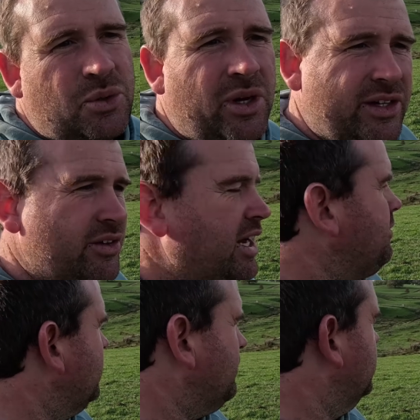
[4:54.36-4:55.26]
quite good
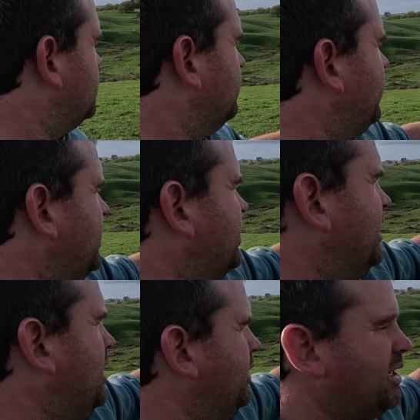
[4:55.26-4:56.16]
having the virtual fencing
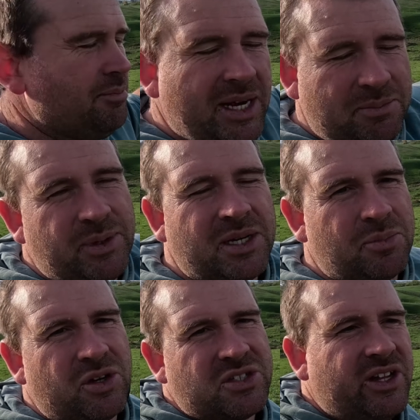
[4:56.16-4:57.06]
now. We can make bigger
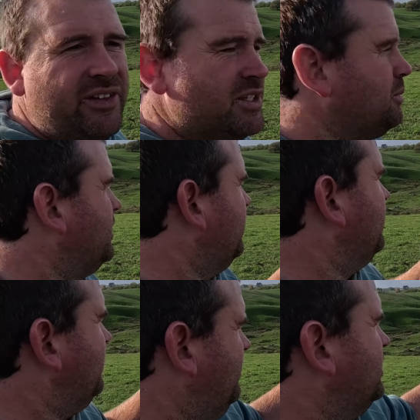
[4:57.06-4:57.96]
blocks like this. We don't
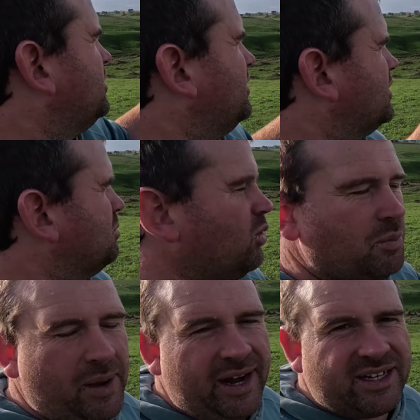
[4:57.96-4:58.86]
need these sort of smaller
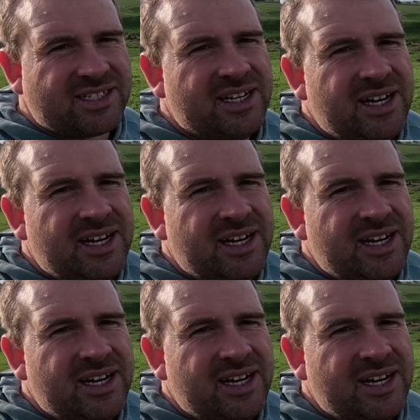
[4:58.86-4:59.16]
paddocks.